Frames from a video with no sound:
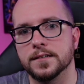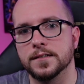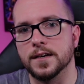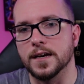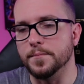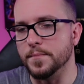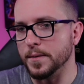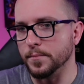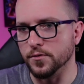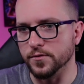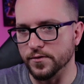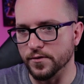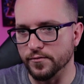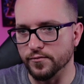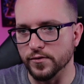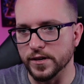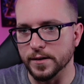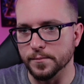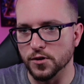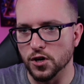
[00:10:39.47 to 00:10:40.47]
a member of the
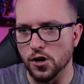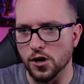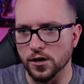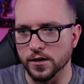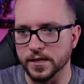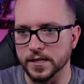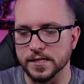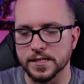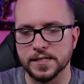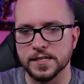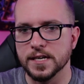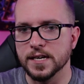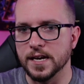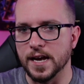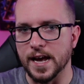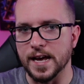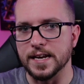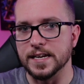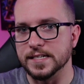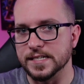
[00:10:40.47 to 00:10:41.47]
Freedom Caucus
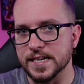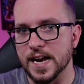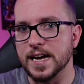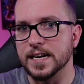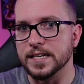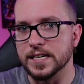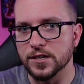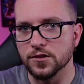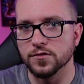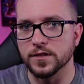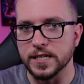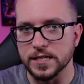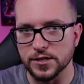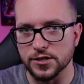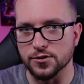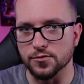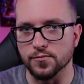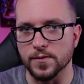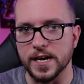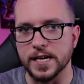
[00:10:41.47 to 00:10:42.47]
and is not nearly as
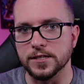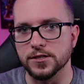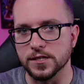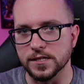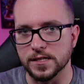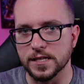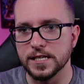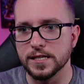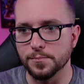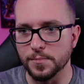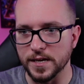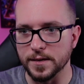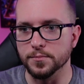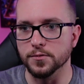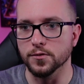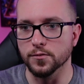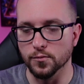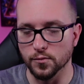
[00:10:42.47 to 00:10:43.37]
deranged as these people,